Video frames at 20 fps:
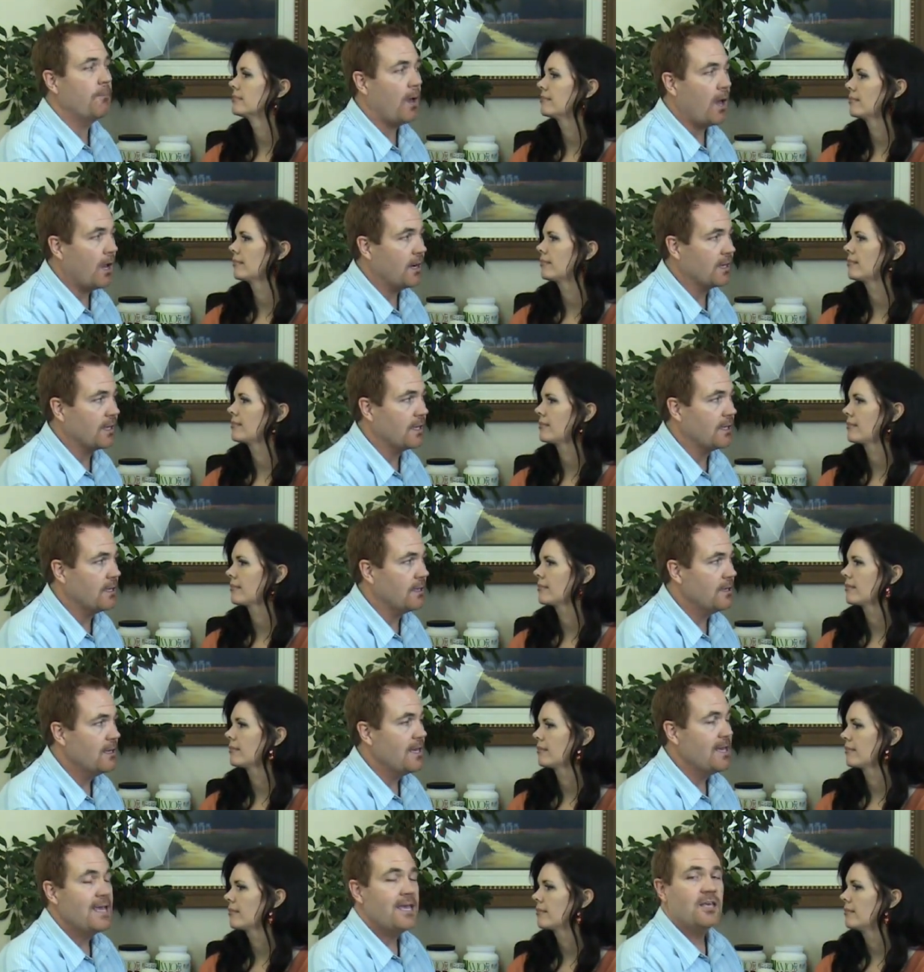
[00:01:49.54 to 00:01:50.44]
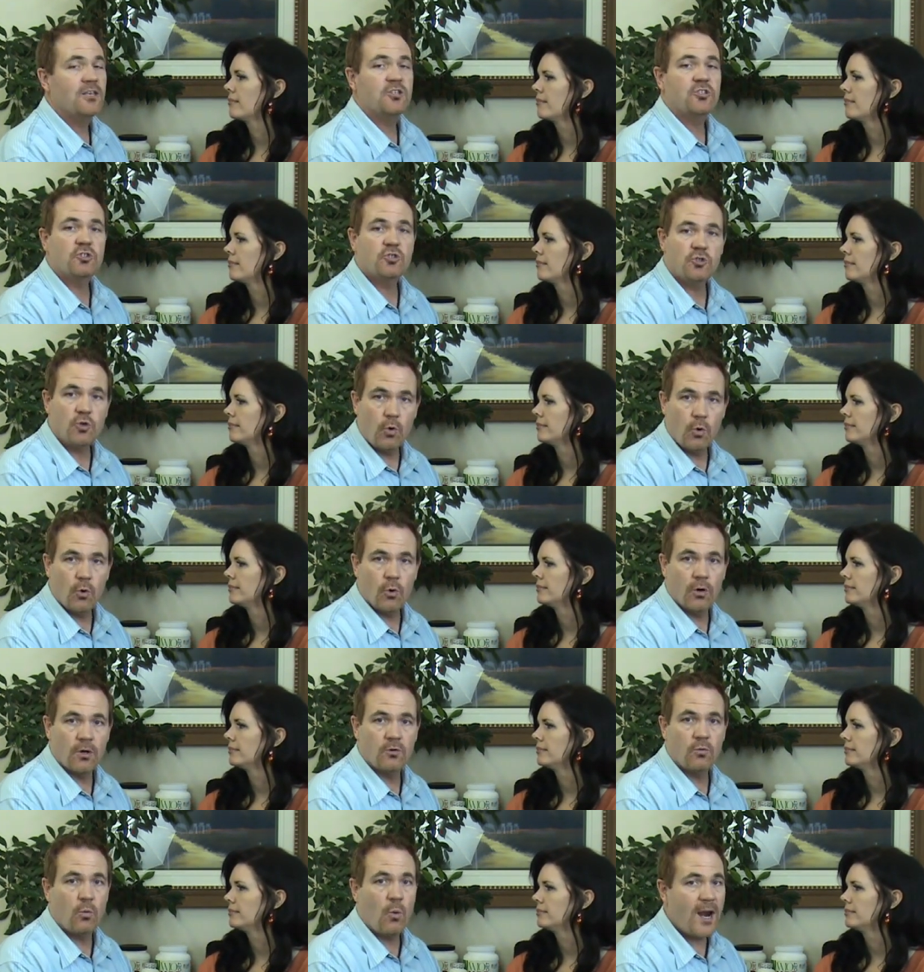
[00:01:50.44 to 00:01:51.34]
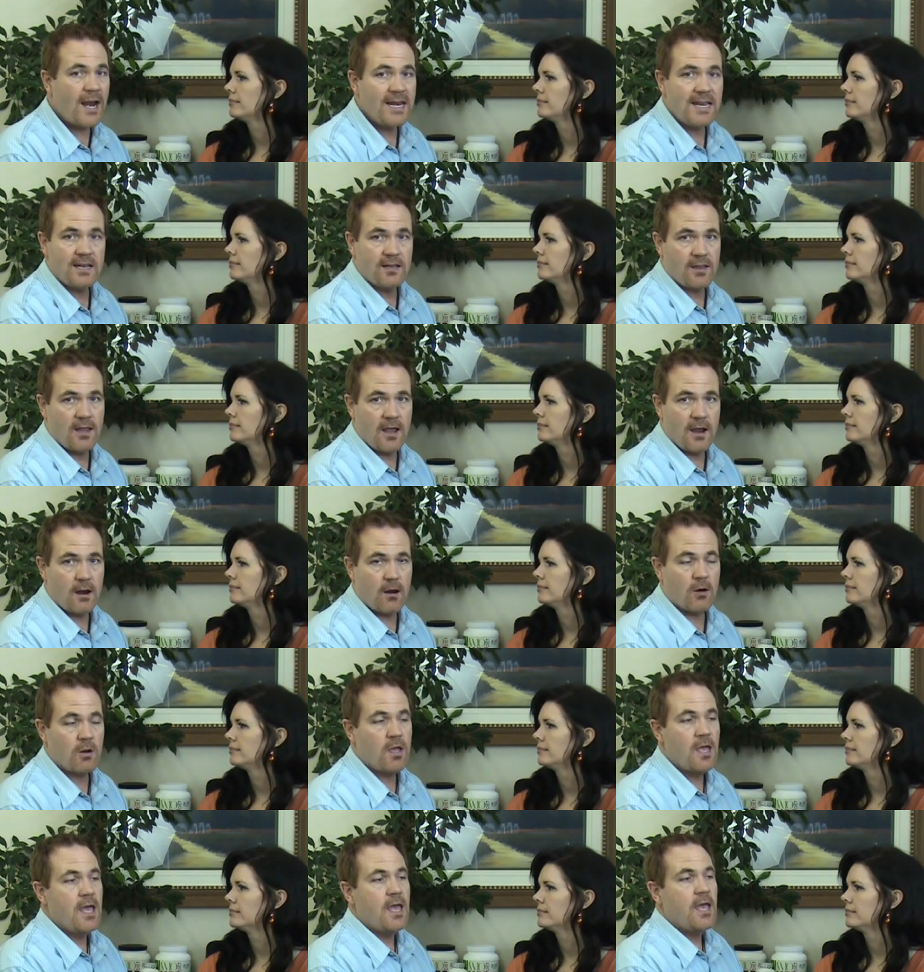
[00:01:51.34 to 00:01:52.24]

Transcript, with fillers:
Speaker 1: body, stored, waiting there,